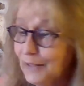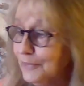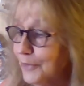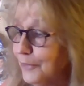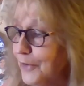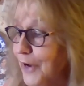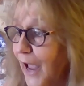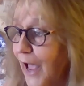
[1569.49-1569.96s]

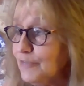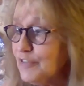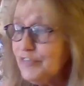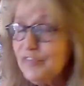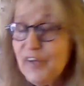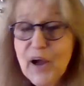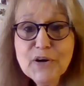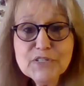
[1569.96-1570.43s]
There you have
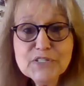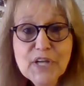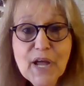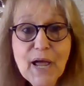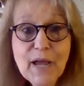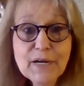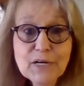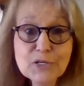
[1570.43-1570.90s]
it, fire
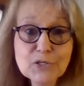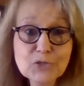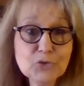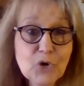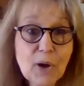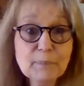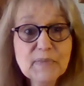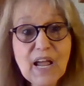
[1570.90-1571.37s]
sign.
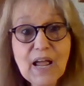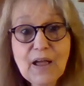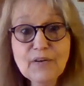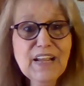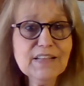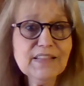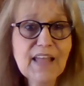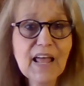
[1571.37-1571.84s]
Drop
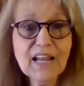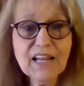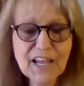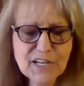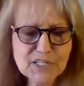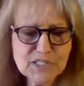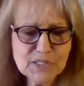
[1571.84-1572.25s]
down, hit that like,